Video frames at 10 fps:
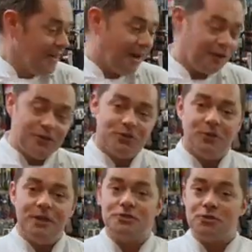I'm going to show
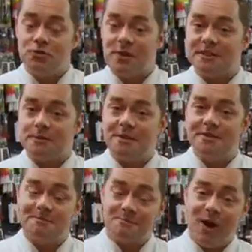you 2
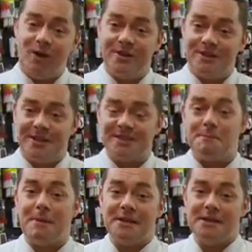recipes, porridge, and it's the
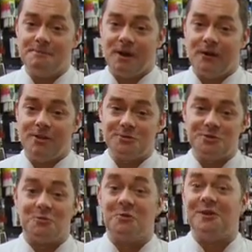Mackneam porridge,
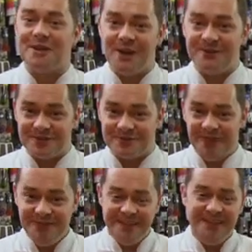which we're renowned for,
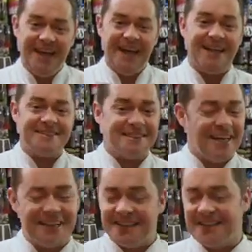and
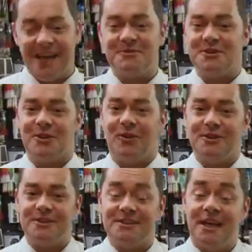I think it's absolutely
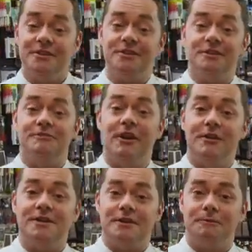gorgeous, and just a
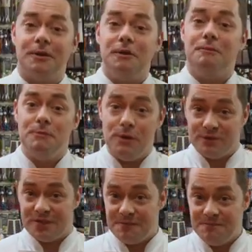very simple
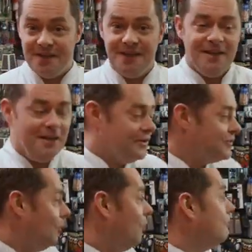muesli.
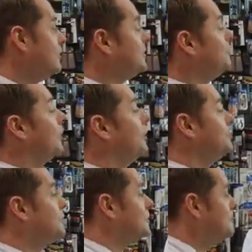So first thing we're going to
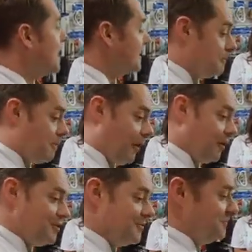do to make the porridge